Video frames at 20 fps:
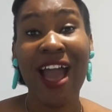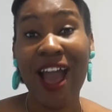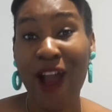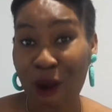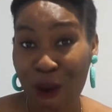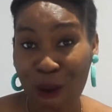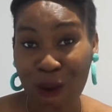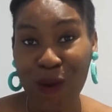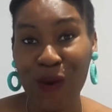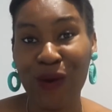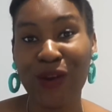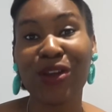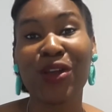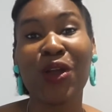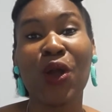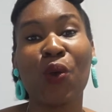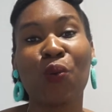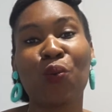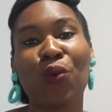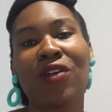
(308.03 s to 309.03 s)
or
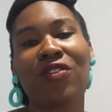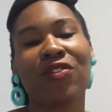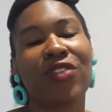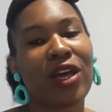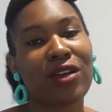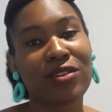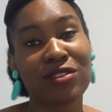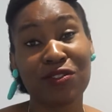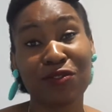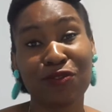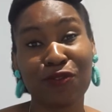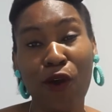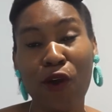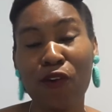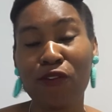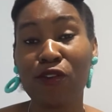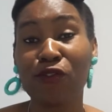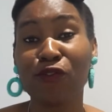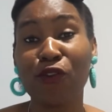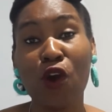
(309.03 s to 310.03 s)

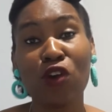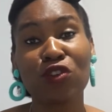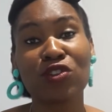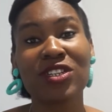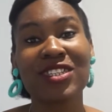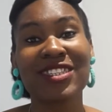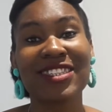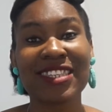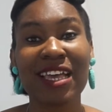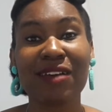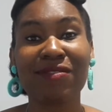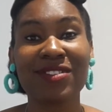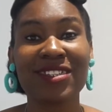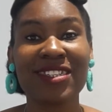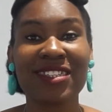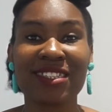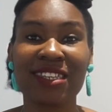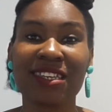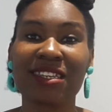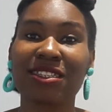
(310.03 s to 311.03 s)

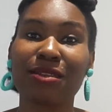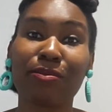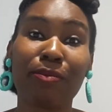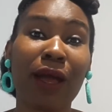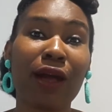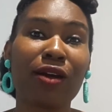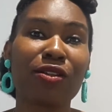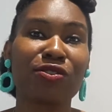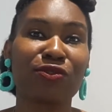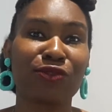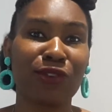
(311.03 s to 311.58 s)
£1,476